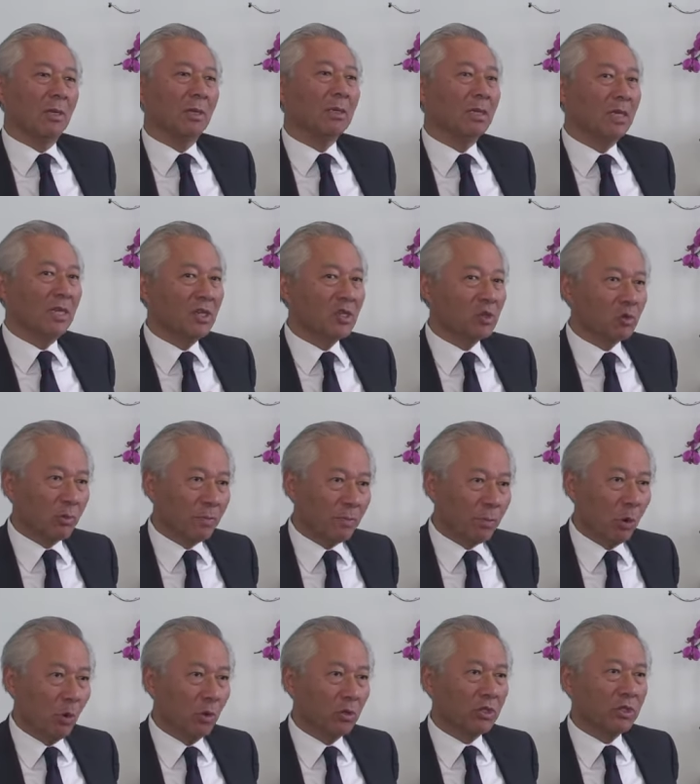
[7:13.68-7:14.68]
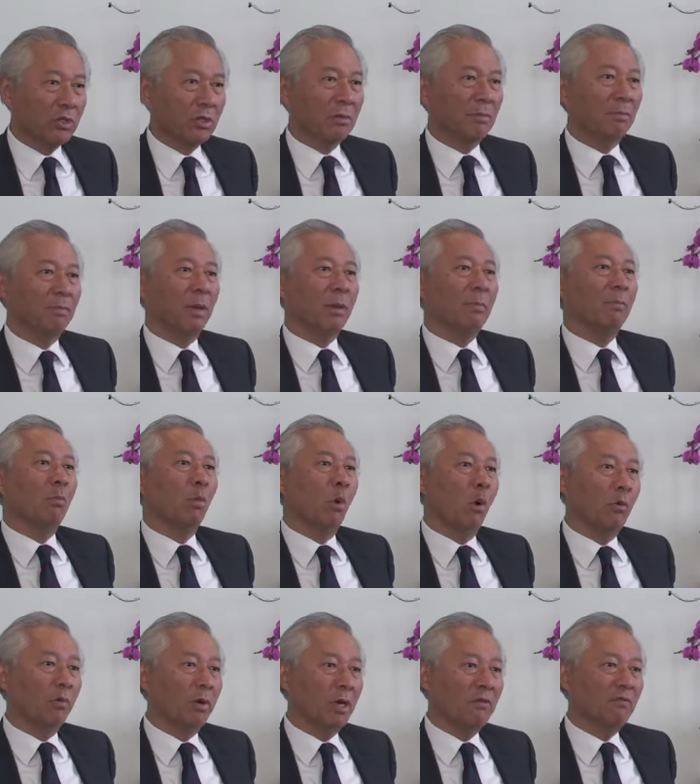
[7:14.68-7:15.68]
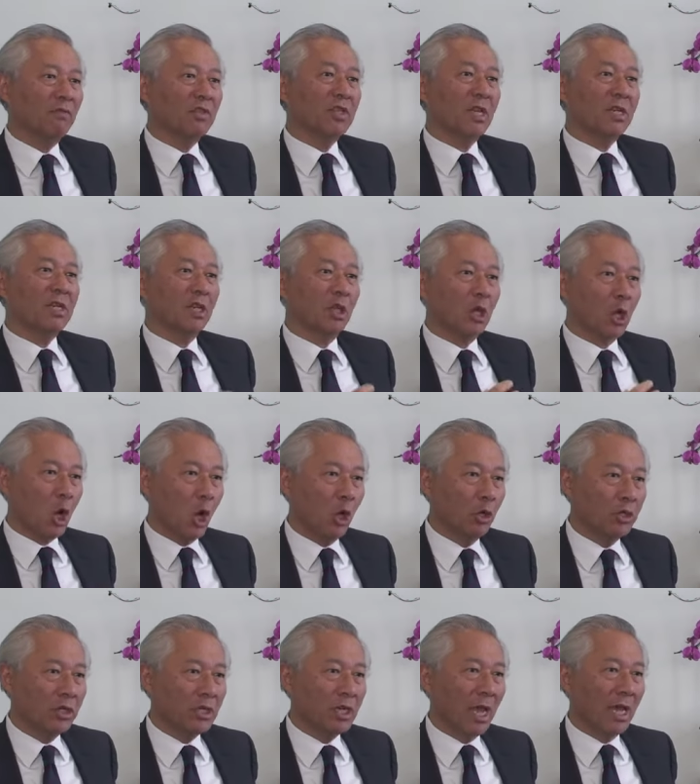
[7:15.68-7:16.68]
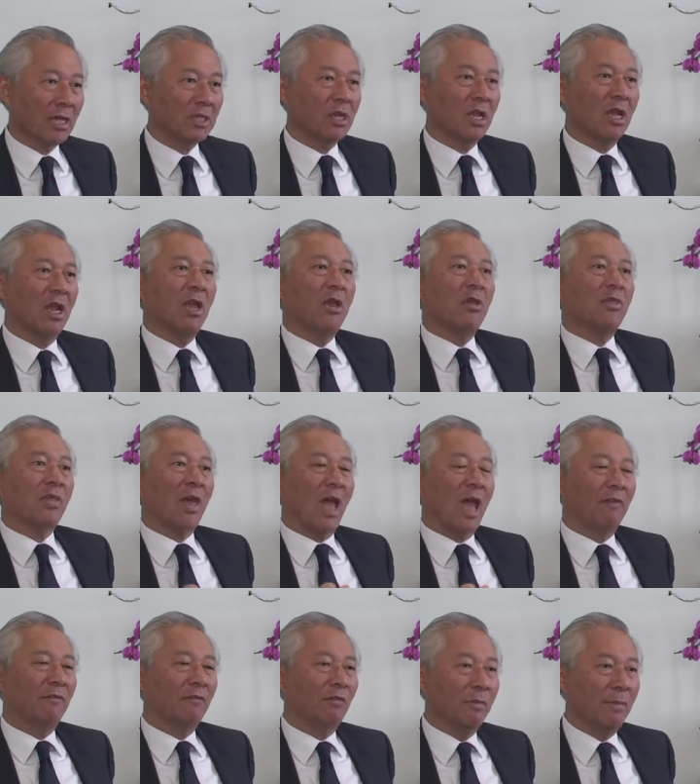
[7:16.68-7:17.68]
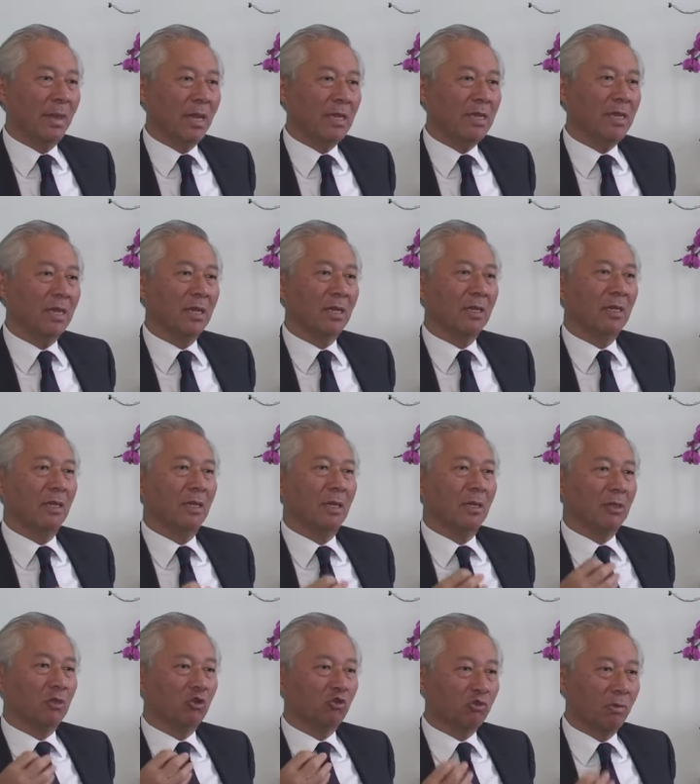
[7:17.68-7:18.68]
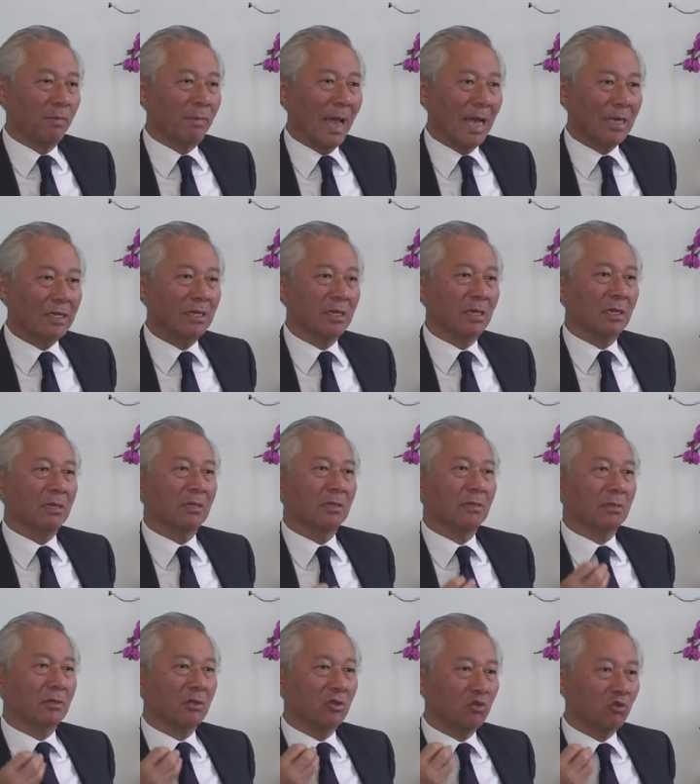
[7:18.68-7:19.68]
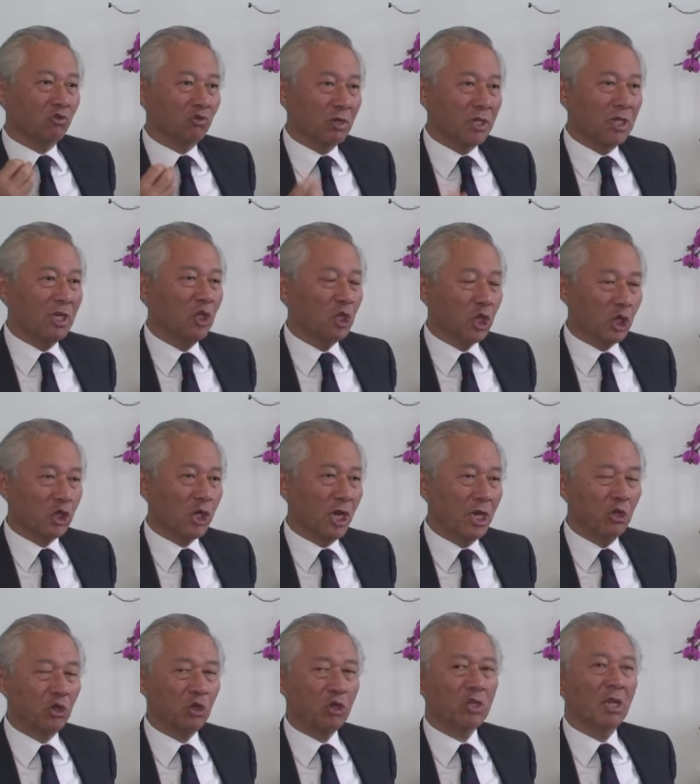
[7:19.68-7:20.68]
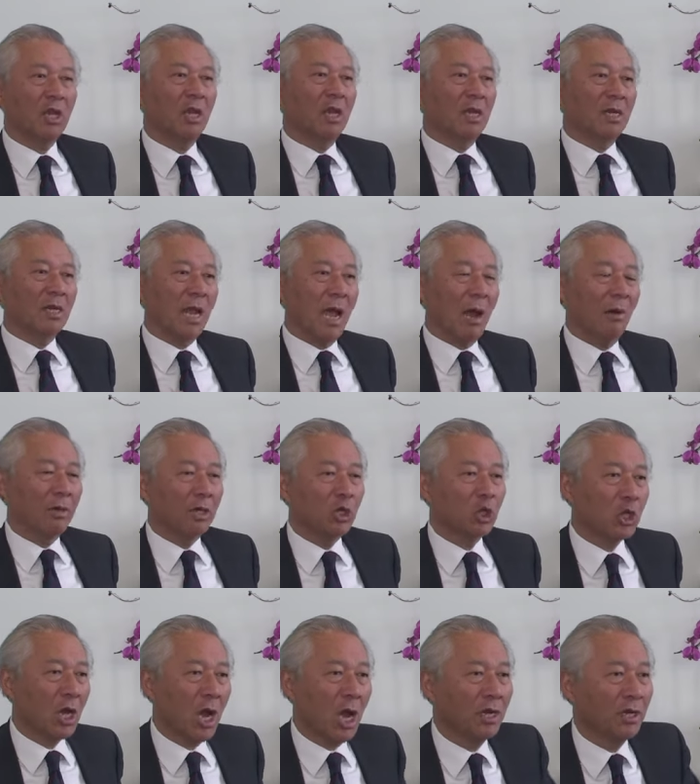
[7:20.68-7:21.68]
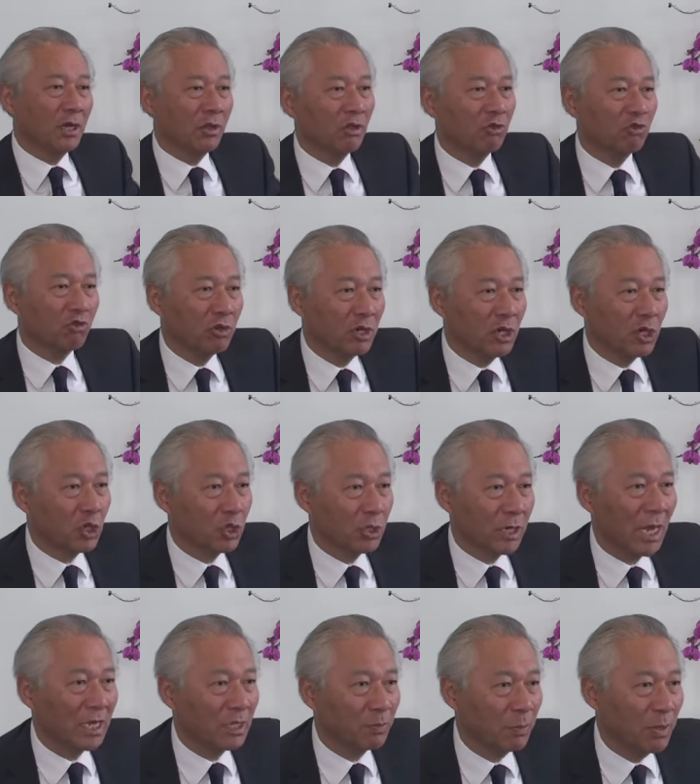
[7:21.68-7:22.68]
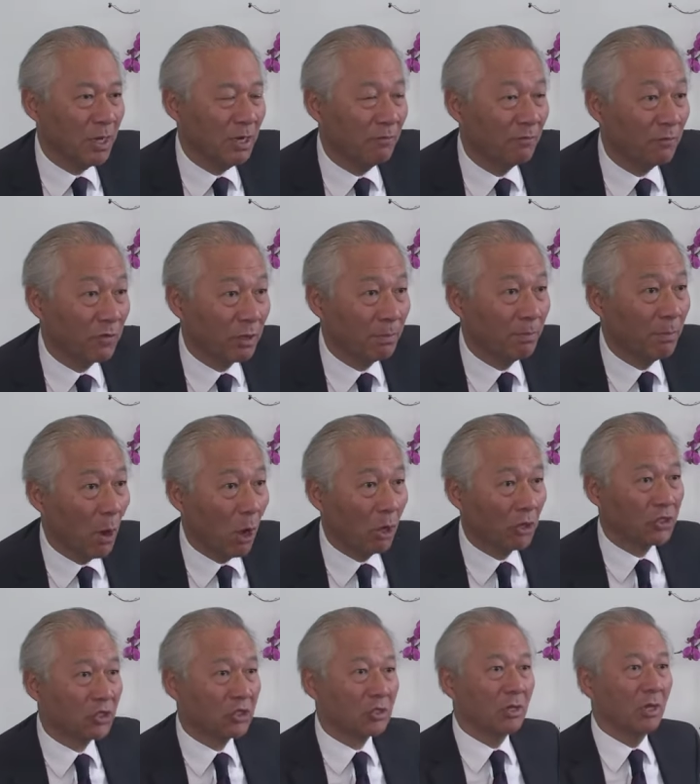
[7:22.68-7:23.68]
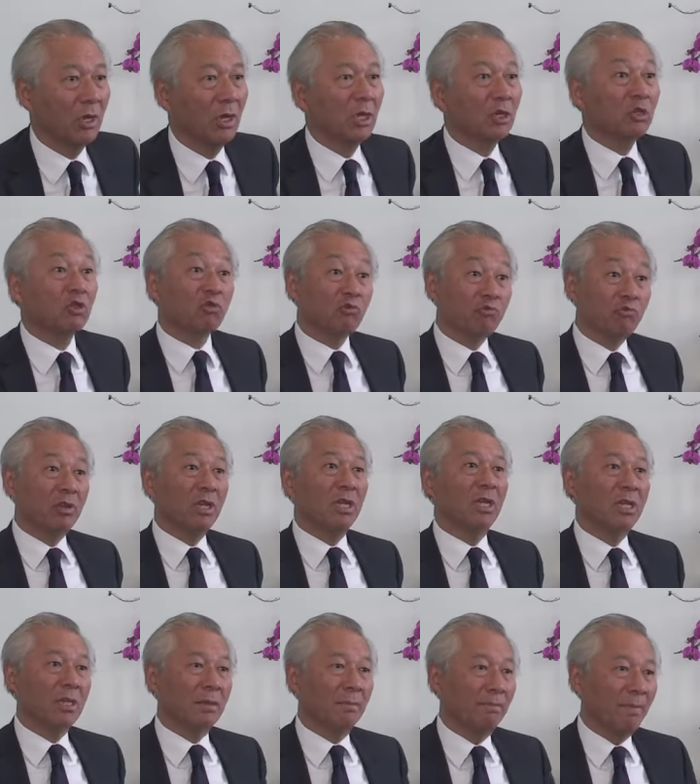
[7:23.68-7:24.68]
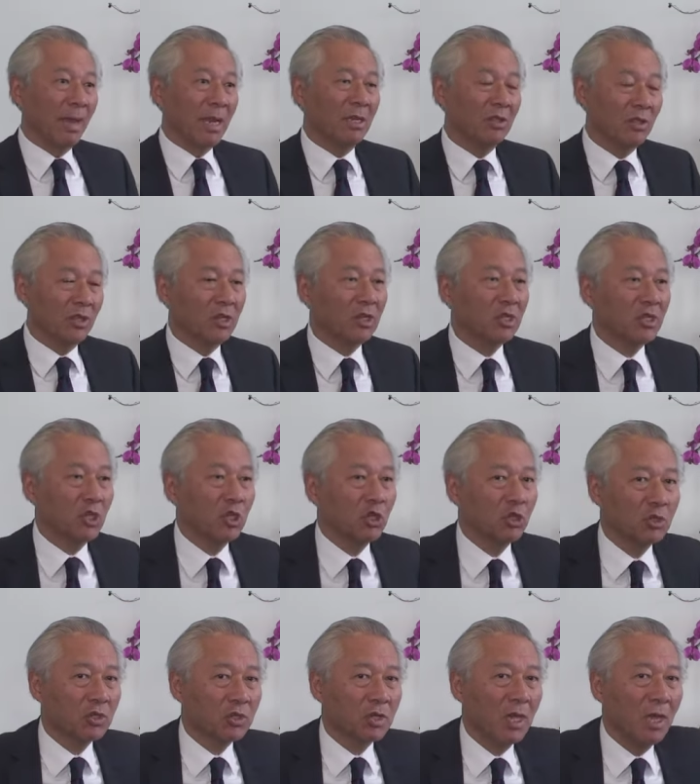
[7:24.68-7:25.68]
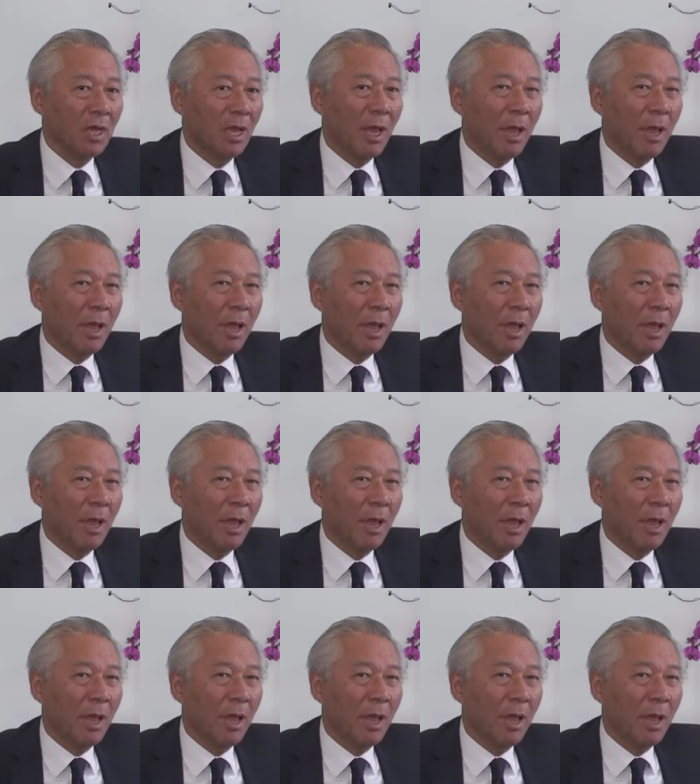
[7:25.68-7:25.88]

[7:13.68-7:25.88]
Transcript: leaders are important, but more really for setting the context than for making dramatic strategic changes. Now, in China, the tradition has been for the boss to really make the decisions.